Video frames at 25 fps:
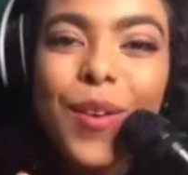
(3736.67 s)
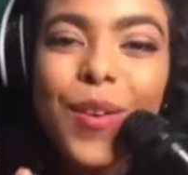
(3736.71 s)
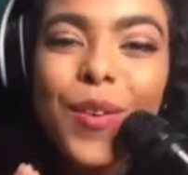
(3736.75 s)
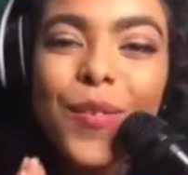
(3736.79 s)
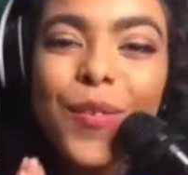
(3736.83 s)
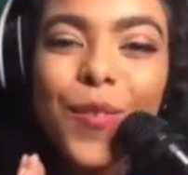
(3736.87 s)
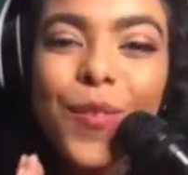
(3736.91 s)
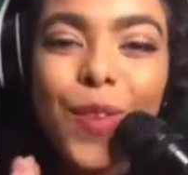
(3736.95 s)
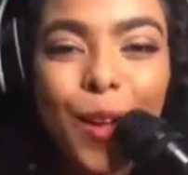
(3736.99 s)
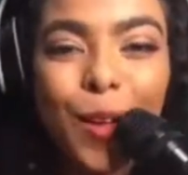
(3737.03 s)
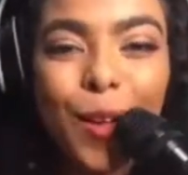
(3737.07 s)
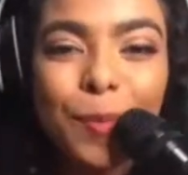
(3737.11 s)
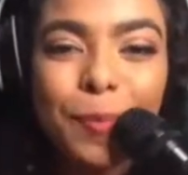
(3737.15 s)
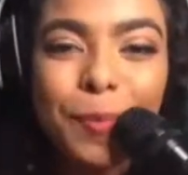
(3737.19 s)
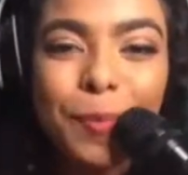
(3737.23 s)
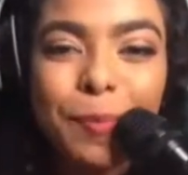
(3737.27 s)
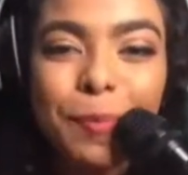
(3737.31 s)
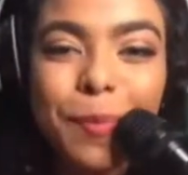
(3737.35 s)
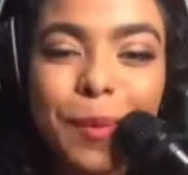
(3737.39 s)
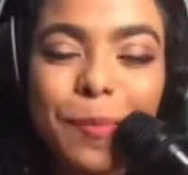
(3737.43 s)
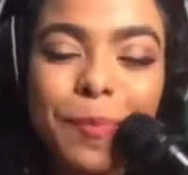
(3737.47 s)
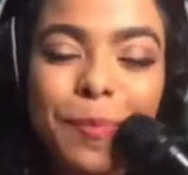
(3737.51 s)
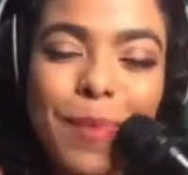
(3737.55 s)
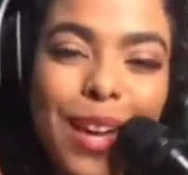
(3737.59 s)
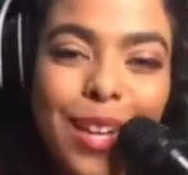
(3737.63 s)
for helping
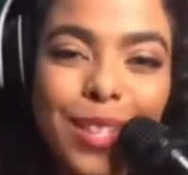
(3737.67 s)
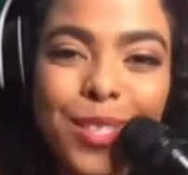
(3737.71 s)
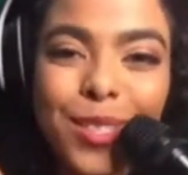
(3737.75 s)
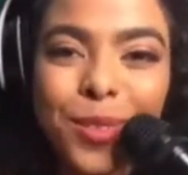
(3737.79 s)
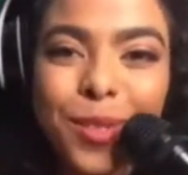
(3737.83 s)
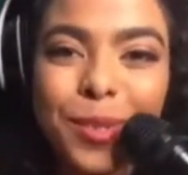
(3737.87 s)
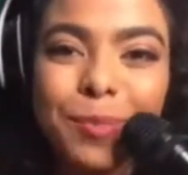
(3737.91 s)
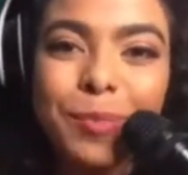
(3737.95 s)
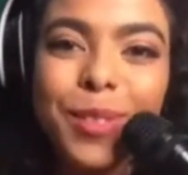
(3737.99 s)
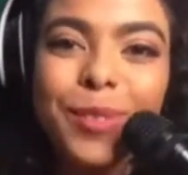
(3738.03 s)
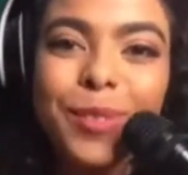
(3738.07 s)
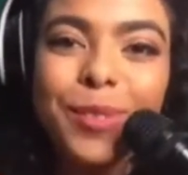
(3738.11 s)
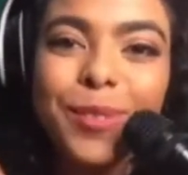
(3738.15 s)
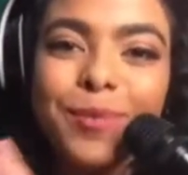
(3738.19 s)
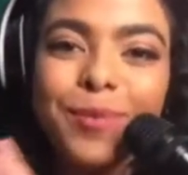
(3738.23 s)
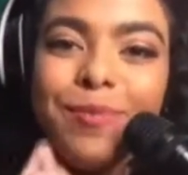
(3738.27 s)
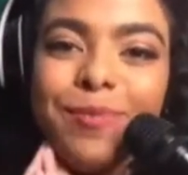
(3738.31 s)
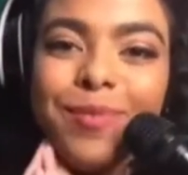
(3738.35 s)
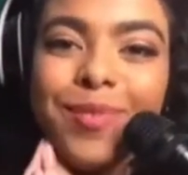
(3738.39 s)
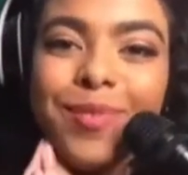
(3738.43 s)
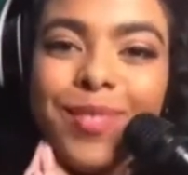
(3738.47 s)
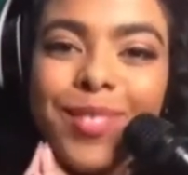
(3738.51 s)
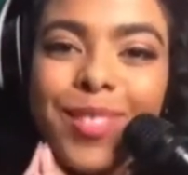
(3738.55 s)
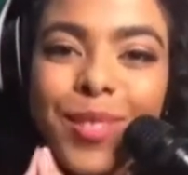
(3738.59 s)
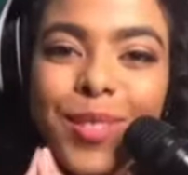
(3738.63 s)
me pay tribute
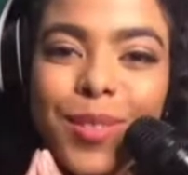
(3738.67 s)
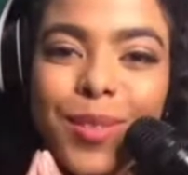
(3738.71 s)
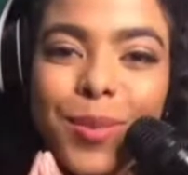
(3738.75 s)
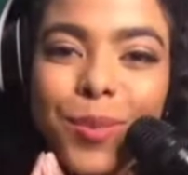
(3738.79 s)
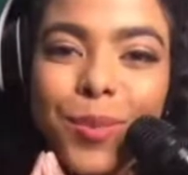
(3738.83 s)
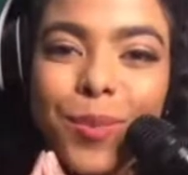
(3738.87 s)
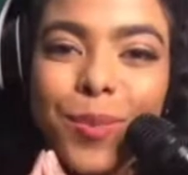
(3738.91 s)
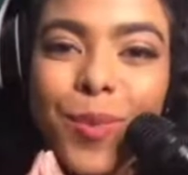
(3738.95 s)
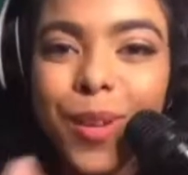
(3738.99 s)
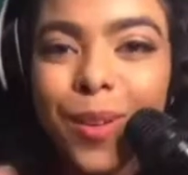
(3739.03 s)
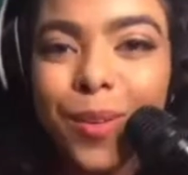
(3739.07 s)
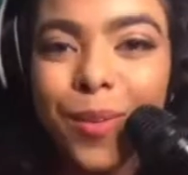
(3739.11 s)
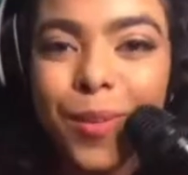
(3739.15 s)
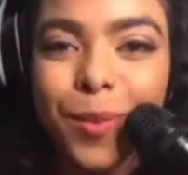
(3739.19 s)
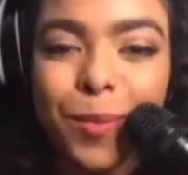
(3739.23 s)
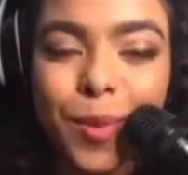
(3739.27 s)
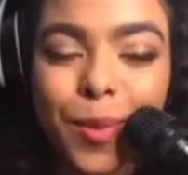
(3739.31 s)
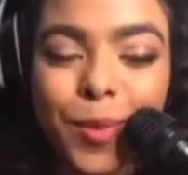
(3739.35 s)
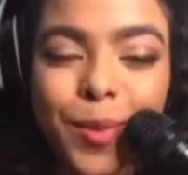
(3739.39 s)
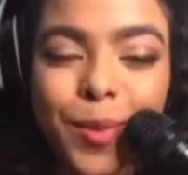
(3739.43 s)
to one of the most